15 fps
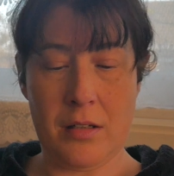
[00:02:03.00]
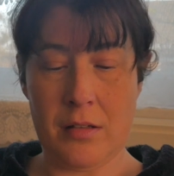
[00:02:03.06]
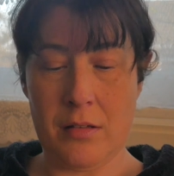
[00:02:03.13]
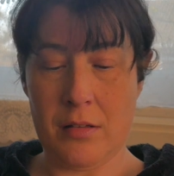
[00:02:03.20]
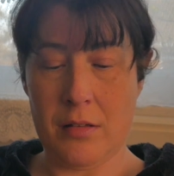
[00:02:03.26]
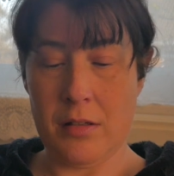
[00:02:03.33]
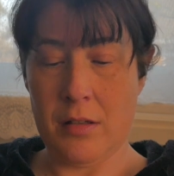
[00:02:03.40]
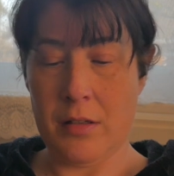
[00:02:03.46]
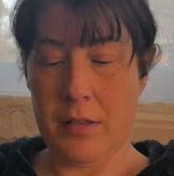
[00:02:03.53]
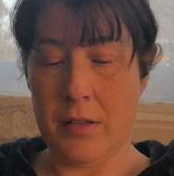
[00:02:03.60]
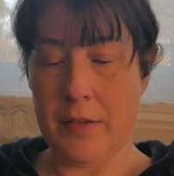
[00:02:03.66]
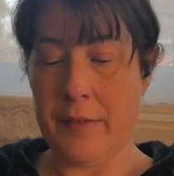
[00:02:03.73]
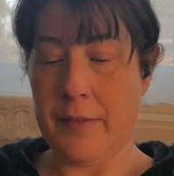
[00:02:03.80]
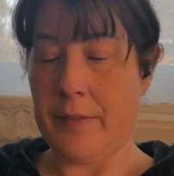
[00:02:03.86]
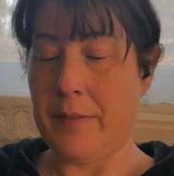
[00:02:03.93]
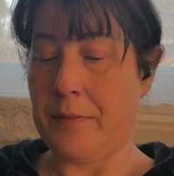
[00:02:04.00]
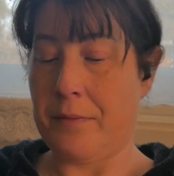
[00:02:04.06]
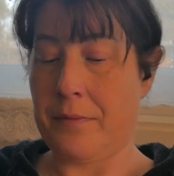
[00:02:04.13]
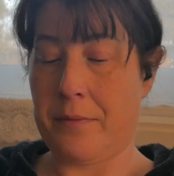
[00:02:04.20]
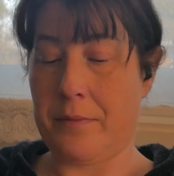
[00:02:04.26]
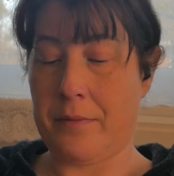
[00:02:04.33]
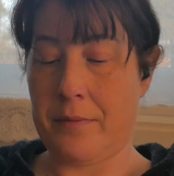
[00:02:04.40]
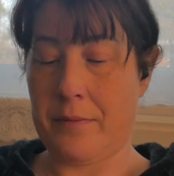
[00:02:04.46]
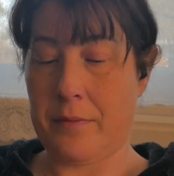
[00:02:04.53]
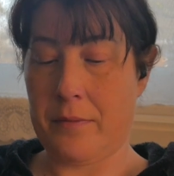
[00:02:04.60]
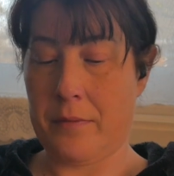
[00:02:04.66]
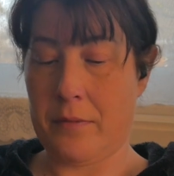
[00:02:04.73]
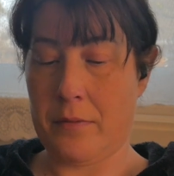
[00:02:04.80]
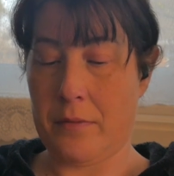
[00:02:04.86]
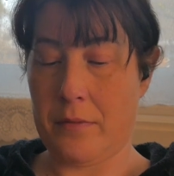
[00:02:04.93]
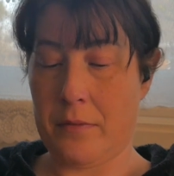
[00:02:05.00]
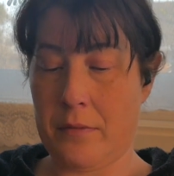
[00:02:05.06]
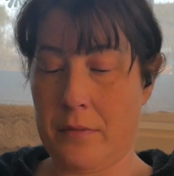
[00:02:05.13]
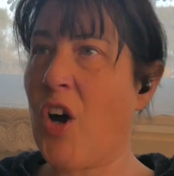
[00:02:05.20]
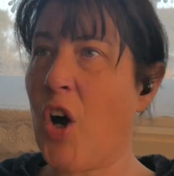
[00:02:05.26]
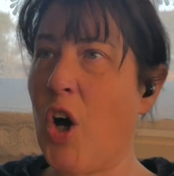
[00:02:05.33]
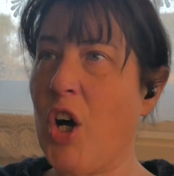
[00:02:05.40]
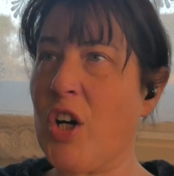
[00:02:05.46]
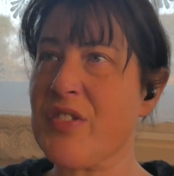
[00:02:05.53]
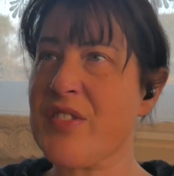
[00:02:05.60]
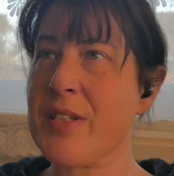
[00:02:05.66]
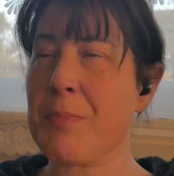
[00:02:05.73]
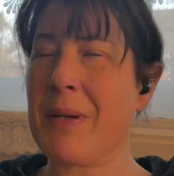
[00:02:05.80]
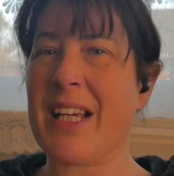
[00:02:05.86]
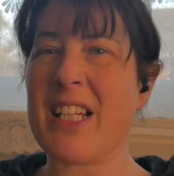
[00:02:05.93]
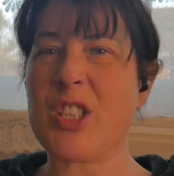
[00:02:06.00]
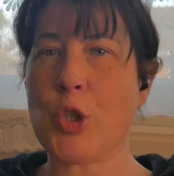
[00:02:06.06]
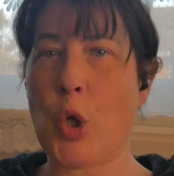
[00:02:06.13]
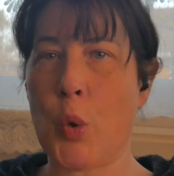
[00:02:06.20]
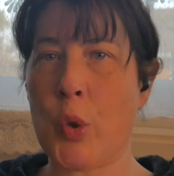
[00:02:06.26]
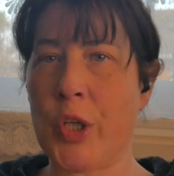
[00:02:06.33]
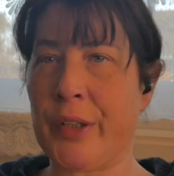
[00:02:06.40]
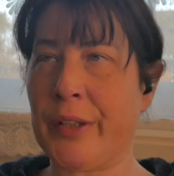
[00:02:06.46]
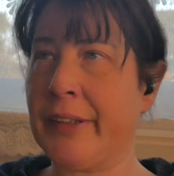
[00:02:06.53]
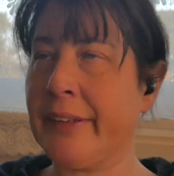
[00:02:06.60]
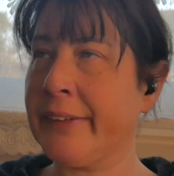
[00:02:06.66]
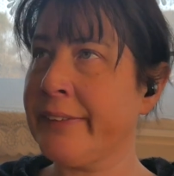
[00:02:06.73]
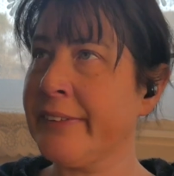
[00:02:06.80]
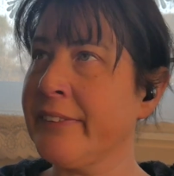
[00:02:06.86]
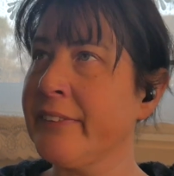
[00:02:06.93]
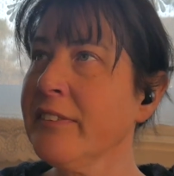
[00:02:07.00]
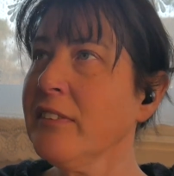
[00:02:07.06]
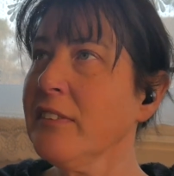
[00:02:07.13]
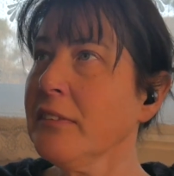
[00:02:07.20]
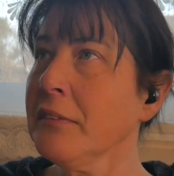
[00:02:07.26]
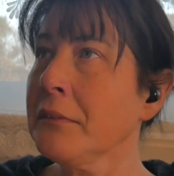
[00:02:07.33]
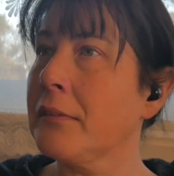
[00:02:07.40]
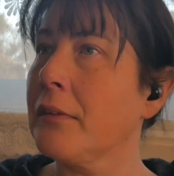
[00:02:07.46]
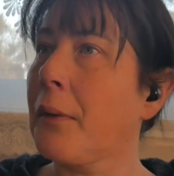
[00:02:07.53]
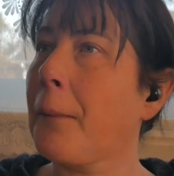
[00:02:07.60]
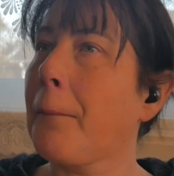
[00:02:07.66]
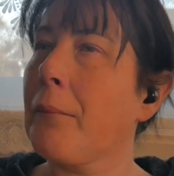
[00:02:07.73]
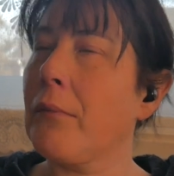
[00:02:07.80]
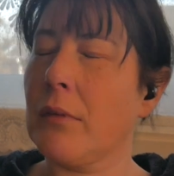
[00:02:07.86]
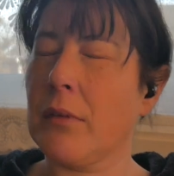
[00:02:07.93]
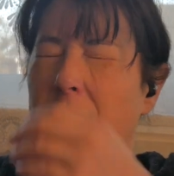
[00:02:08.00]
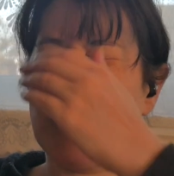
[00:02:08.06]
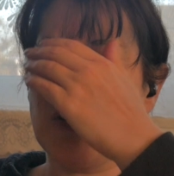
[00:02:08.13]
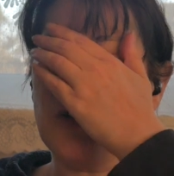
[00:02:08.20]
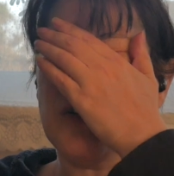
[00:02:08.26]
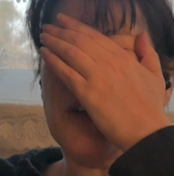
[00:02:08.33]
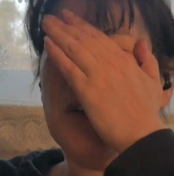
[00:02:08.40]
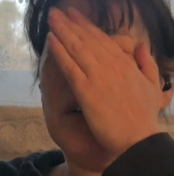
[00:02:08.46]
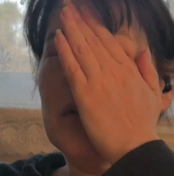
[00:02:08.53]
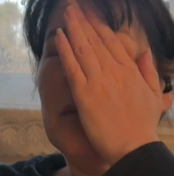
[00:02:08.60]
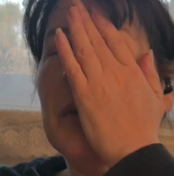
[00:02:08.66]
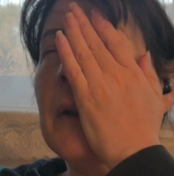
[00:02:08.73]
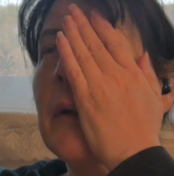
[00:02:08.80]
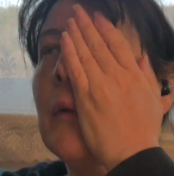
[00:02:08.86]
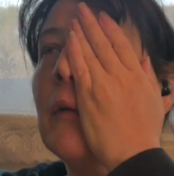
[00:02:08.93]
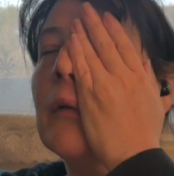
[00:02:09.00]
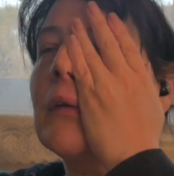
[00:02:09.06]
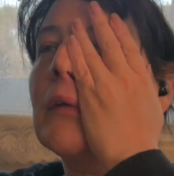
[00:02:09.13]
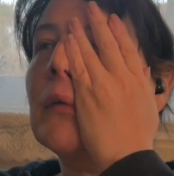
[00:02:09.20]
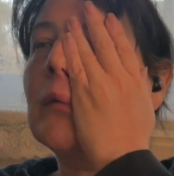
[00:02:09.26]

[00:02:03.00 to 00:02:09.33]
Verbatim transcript: Same thing happens, also in Minneapolis. Heart being some sort uh, stolen. of heart-sucking, possessed oh. satanic crack or